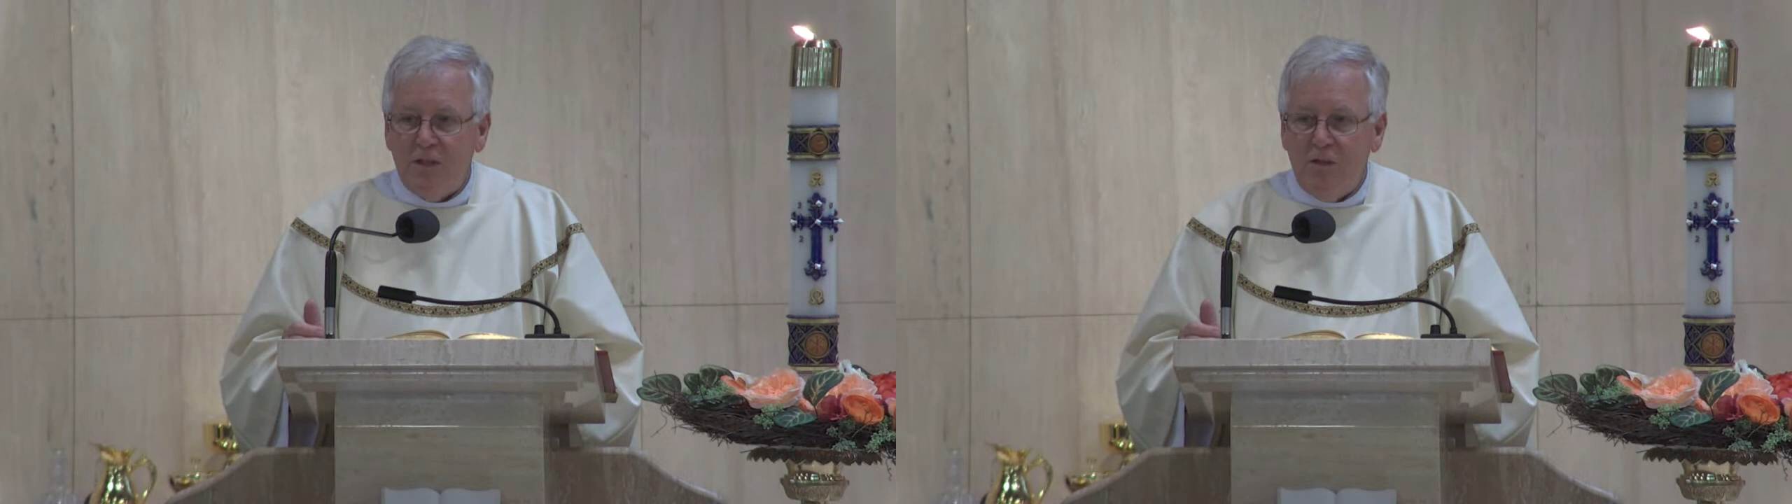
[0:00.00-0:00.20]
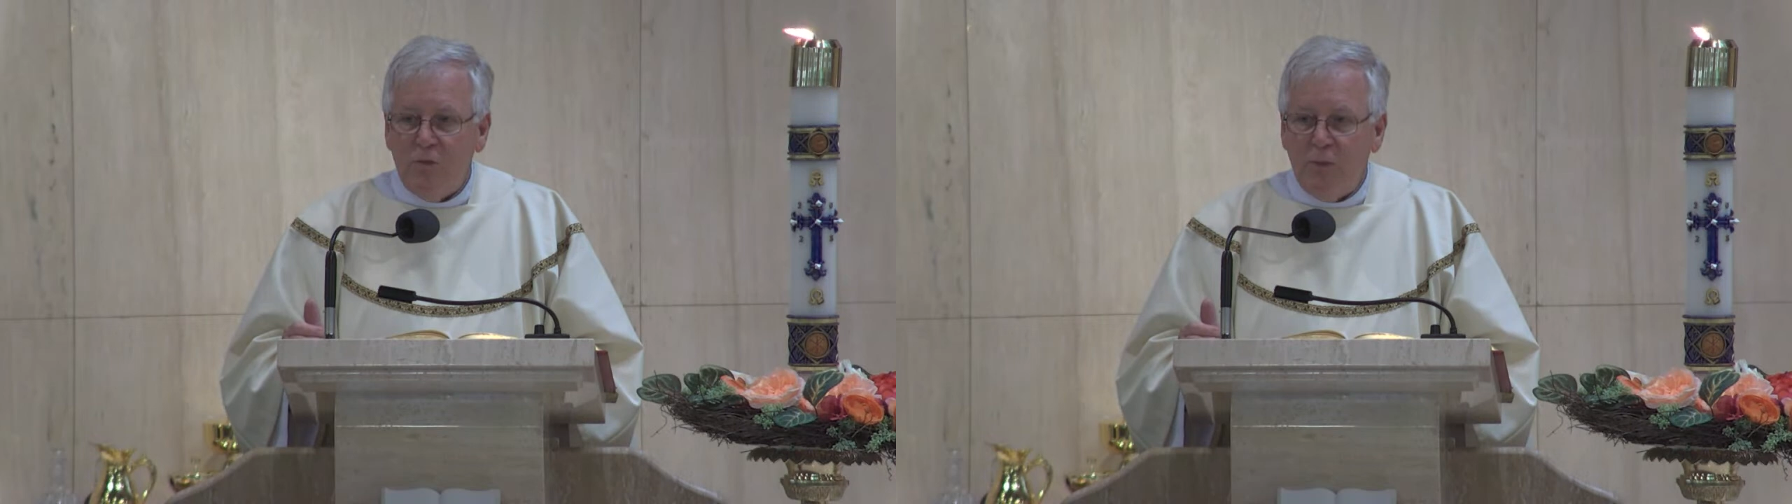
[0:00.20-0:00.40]

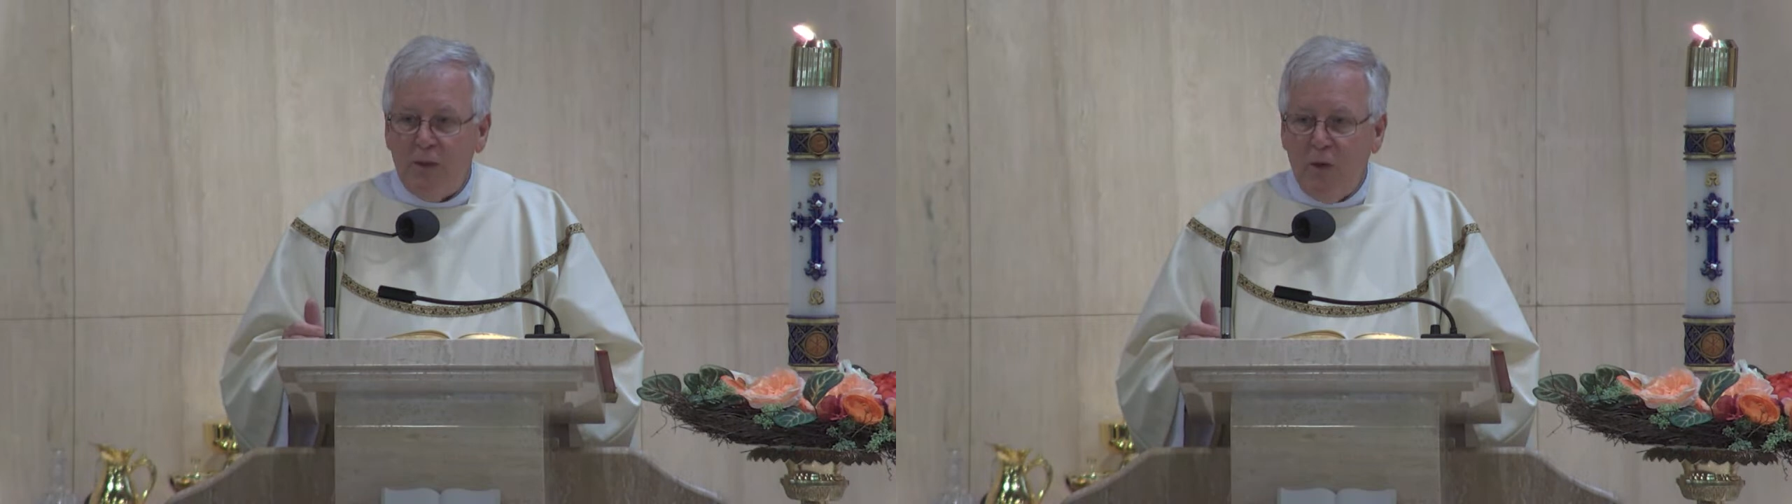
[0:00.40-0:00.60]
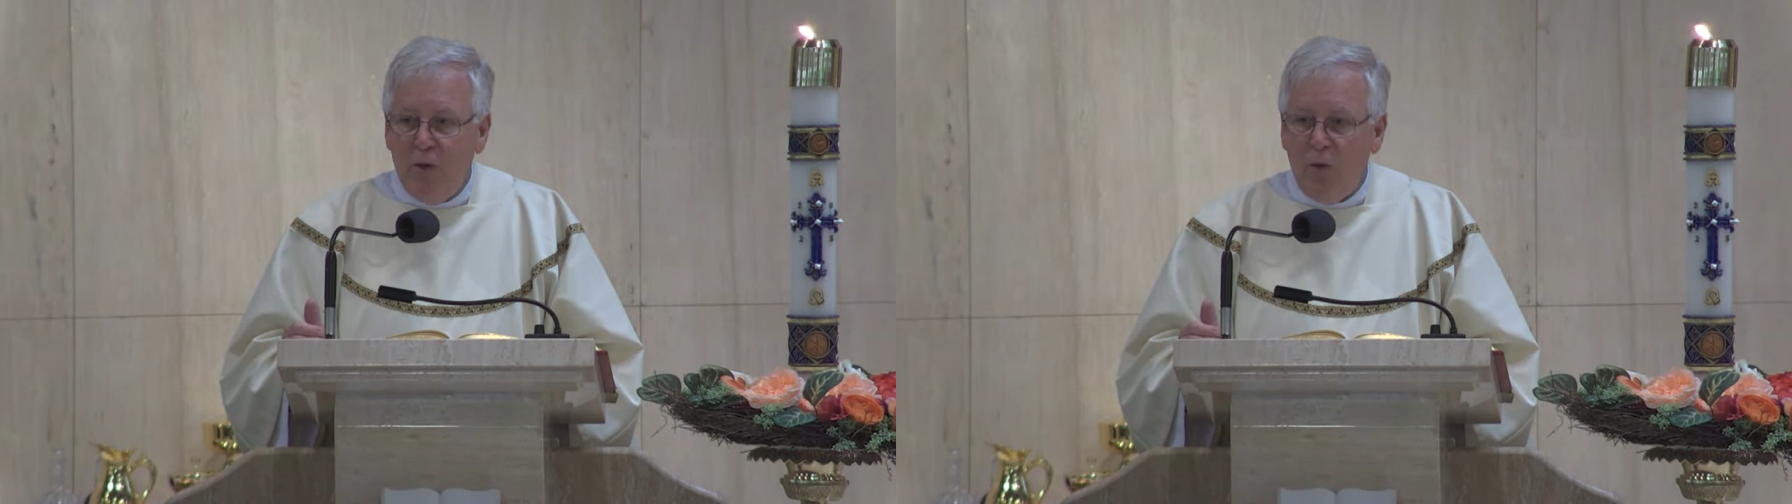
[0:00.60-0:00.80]
and will be
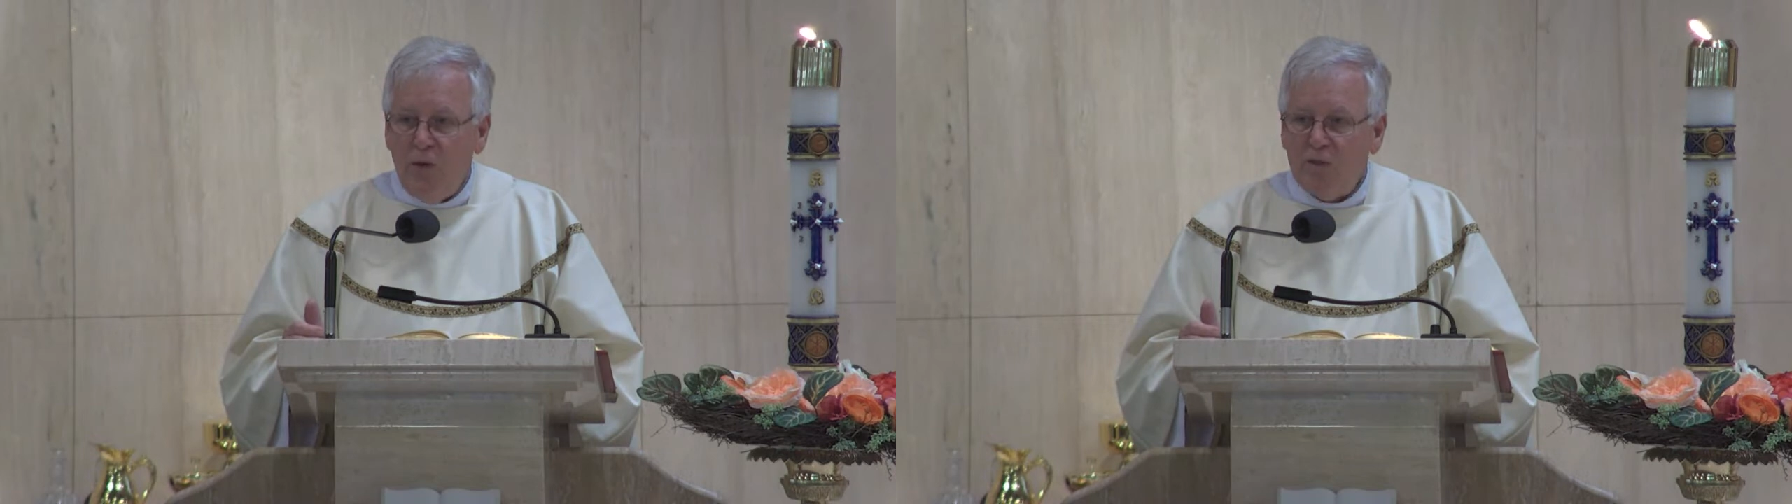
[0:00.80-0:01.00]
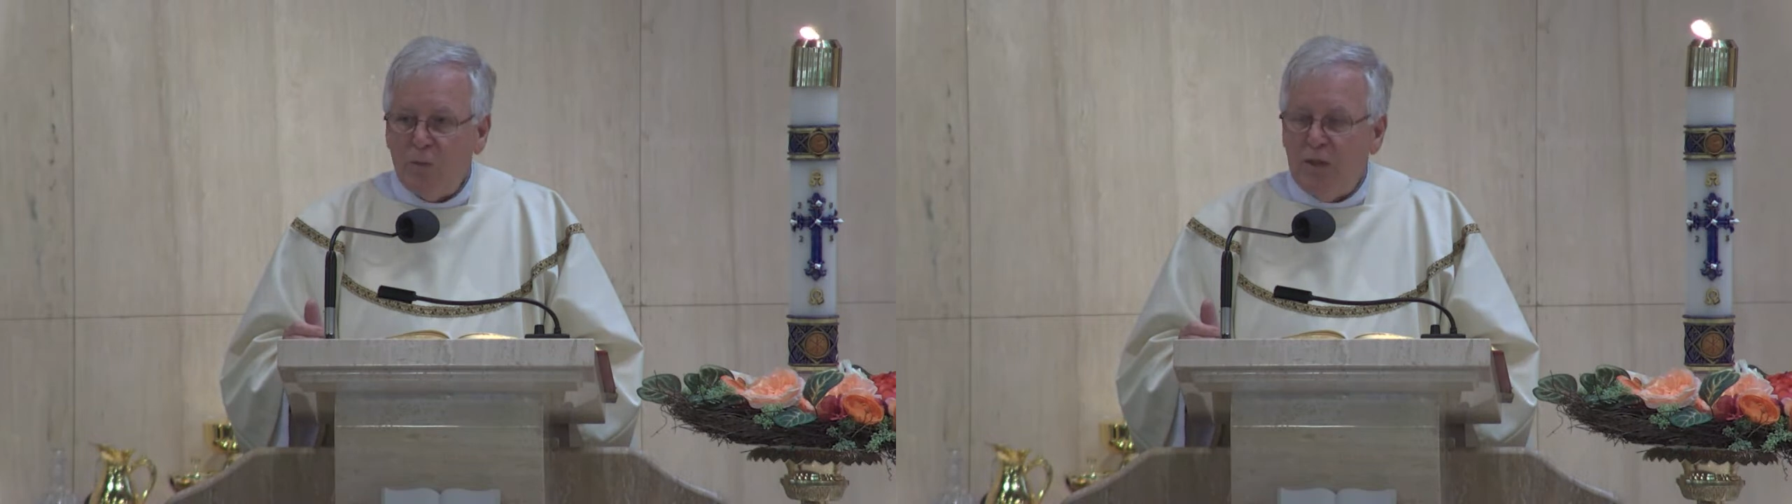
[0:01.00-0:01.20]

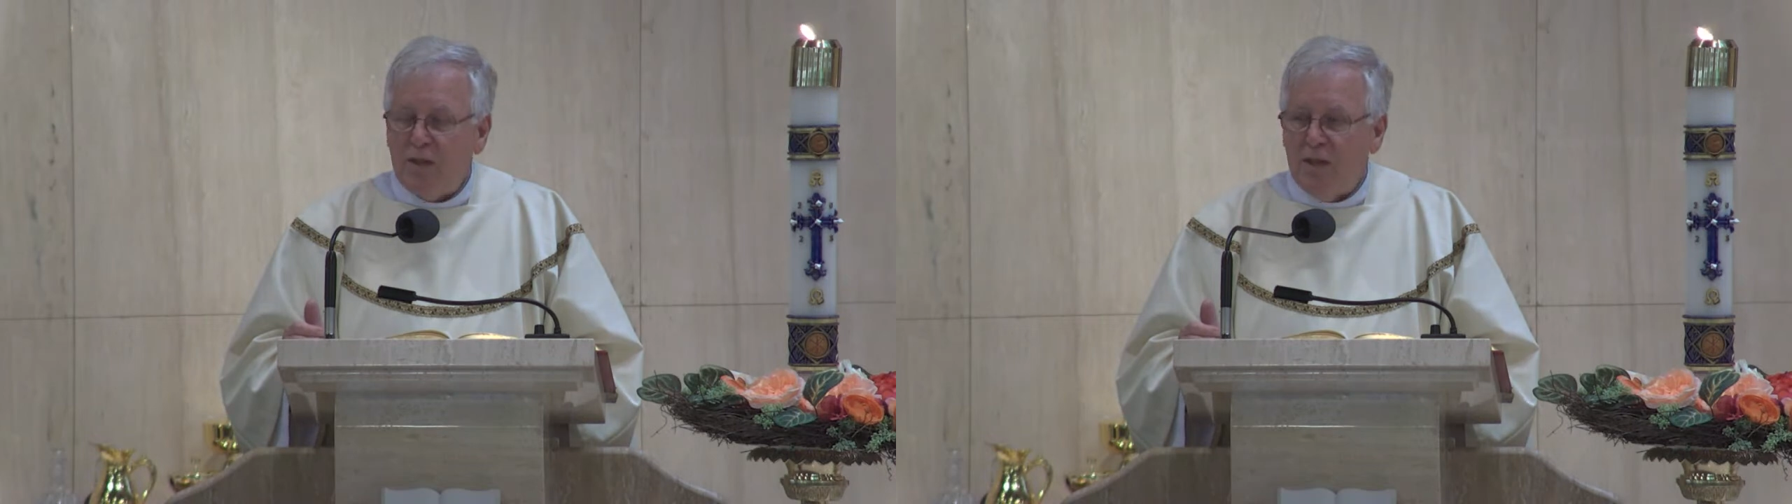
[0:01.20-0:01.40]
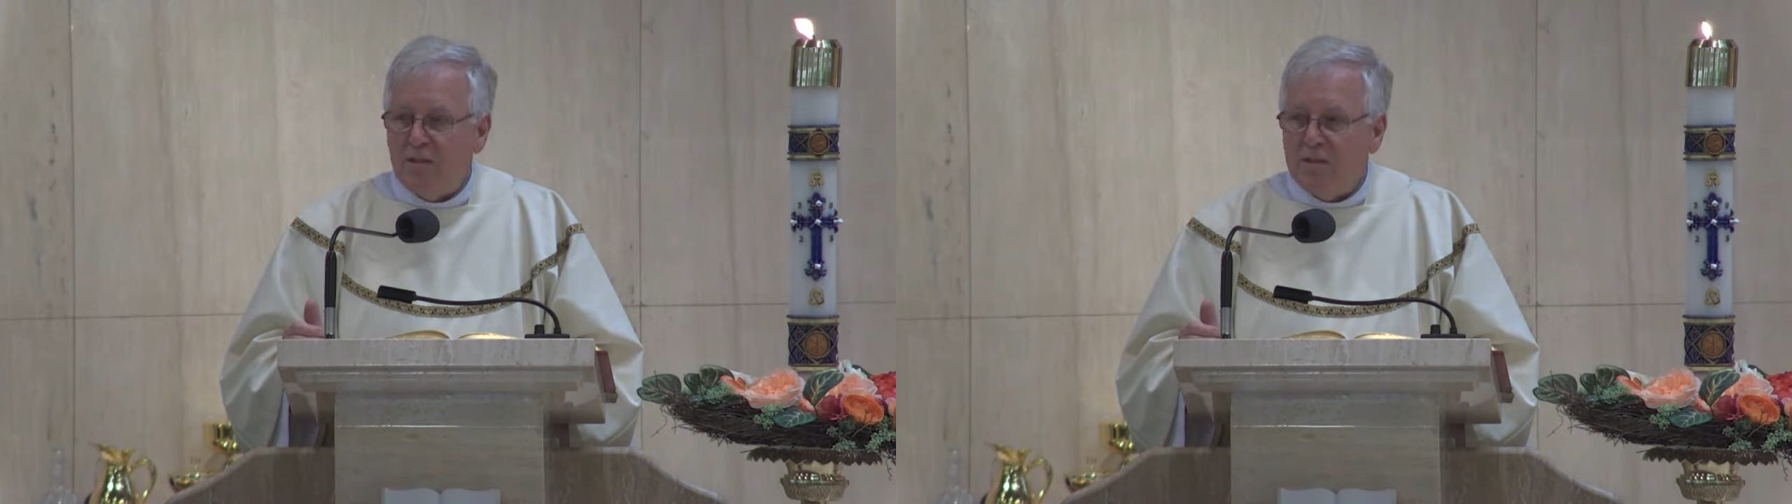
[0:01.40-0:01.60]
always with
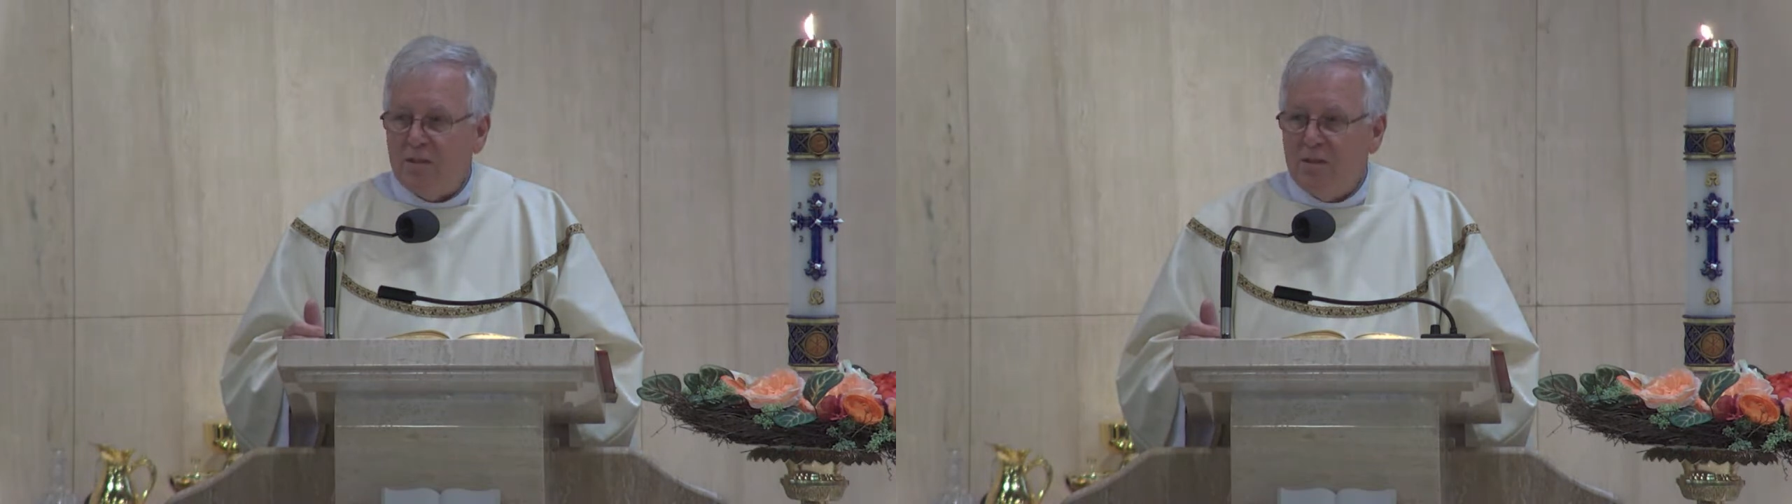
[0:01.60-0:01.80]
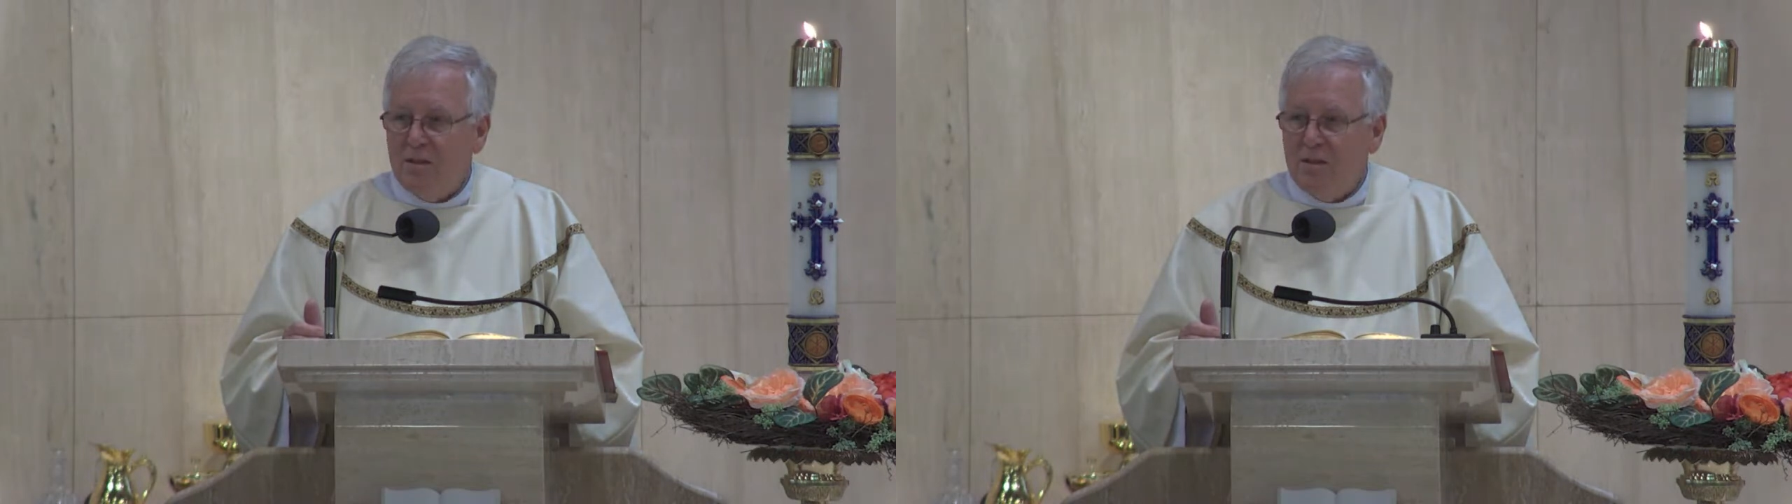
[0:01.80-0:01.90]
us,